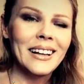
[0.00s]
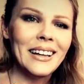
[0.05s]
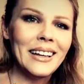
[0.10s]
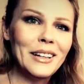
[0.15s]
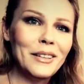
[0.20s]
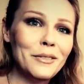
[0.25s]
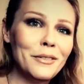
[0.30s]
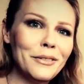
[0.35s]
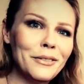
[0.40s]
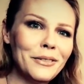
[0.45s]

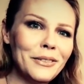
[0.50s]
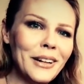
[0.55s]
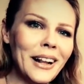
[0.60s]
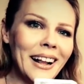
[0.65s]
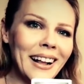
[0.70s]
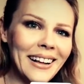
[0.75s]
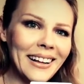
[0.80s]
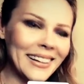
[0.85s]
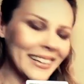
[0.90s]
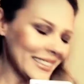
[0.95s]

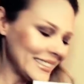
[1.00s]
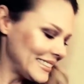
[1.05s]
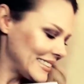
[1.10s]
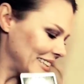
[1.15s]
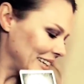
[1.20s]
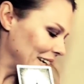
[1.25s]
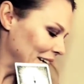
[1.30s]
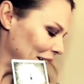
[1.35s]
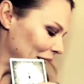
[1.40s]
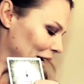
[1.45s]

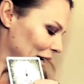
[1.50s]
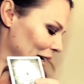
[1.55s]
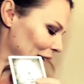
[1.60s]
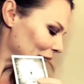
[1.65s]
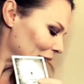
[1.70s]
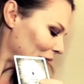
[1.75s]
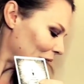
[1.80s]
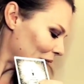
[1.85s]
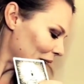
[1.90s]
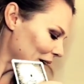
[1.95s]
influx
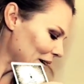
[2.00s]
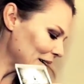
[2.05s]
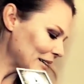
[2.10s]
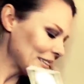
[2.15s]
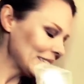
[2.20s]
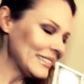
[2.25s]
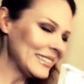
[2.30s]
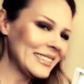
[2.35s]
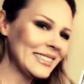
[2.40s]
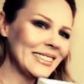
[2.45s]

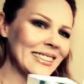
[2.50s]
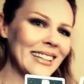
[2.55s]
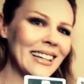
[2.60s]
cards